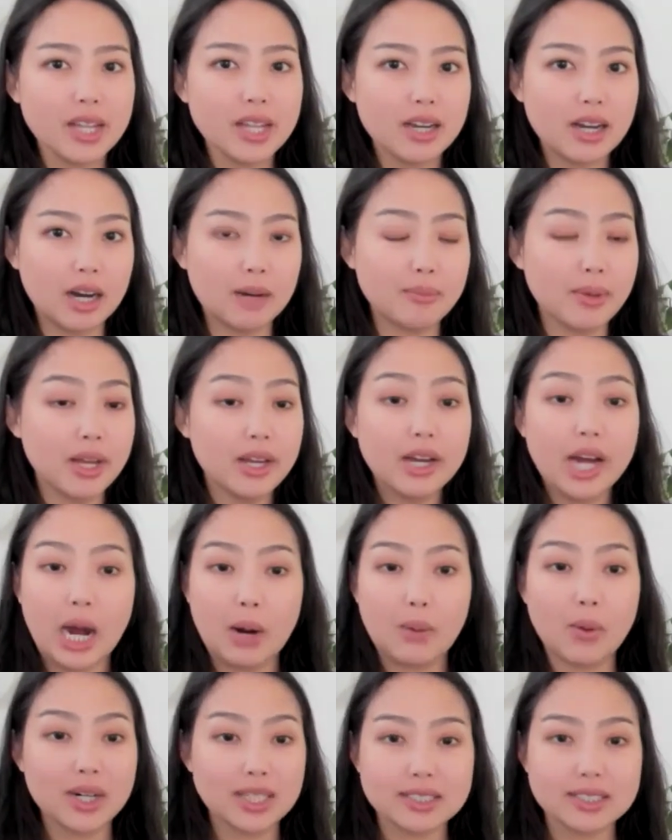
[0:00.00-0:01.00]
I
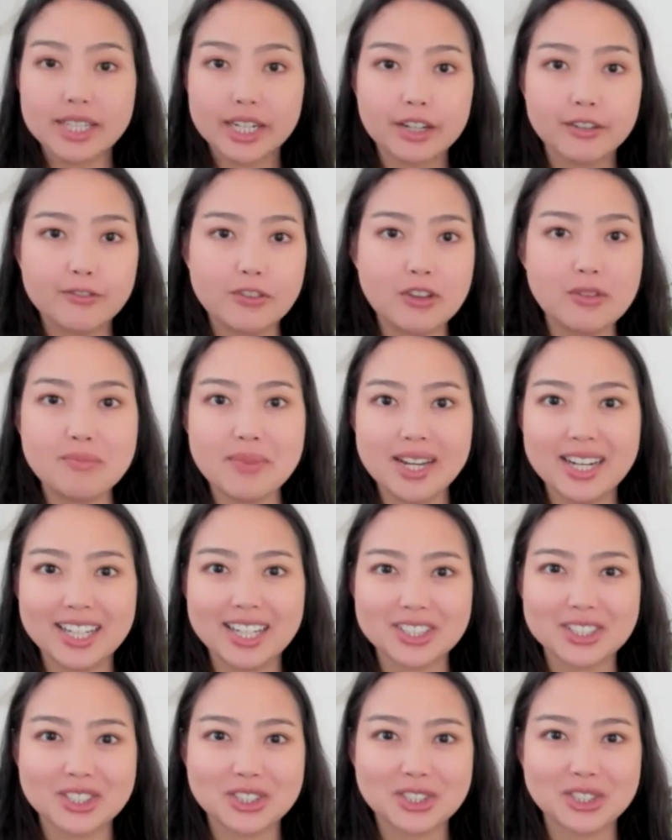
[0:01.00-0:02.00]
want us to take a few
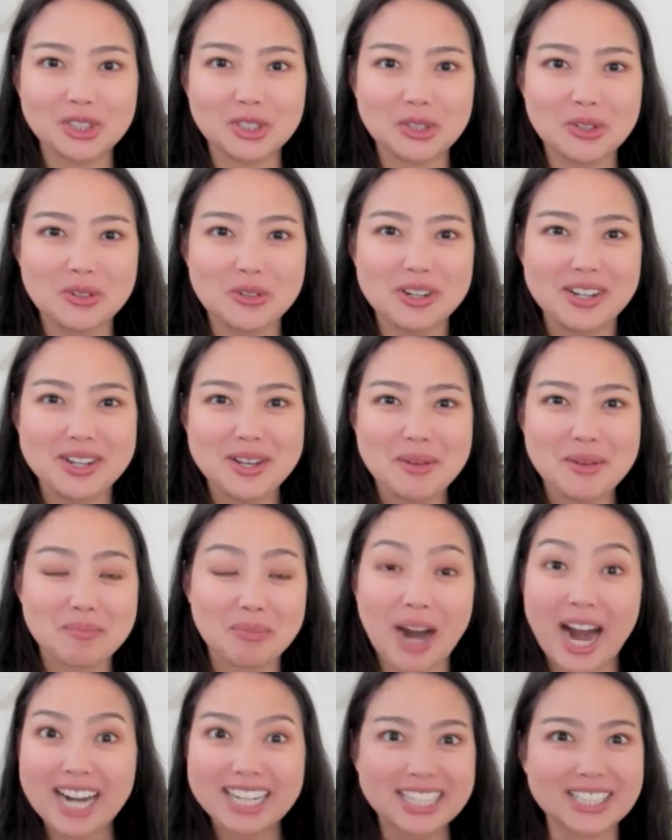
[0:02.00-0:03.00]
minutes to
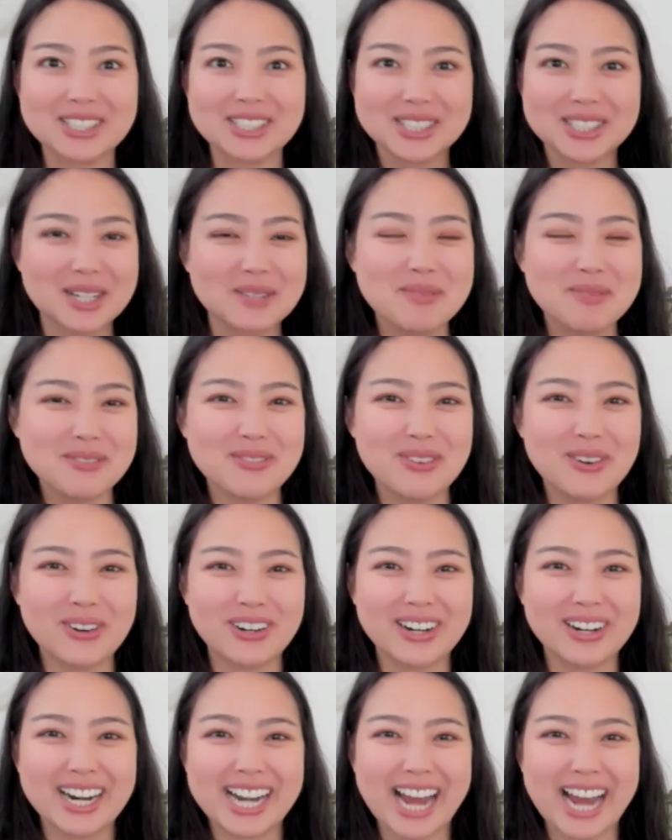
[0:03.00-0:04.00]
practice a
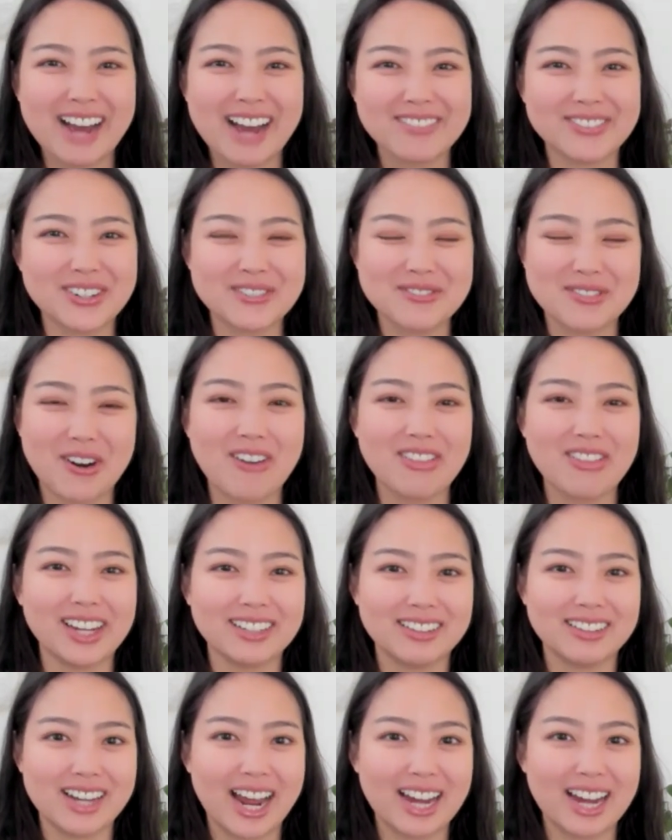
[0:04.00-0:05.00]
before and after for our
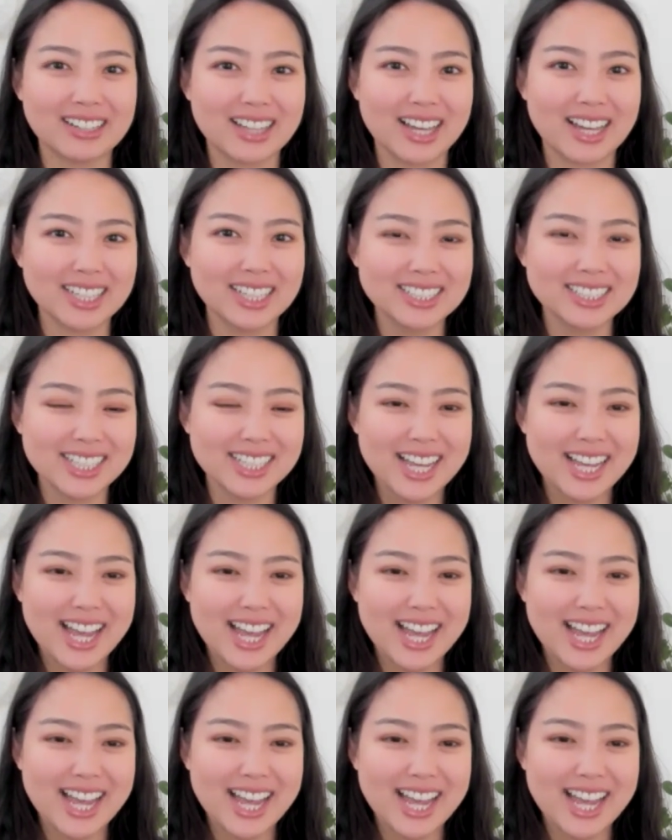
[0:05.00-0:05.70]
LinkedIn headlines.